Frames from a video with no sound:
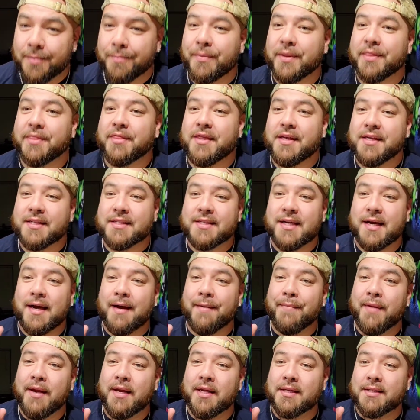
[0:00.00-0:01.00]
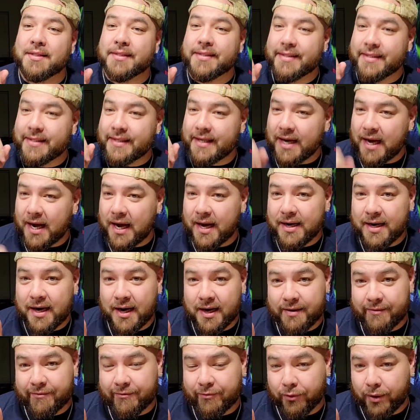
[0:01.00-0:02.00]
But this time it is not
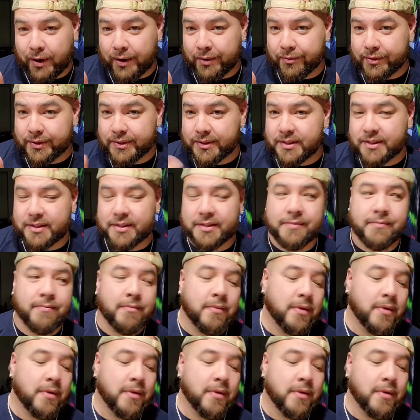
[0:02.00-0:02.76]
on a fragrance.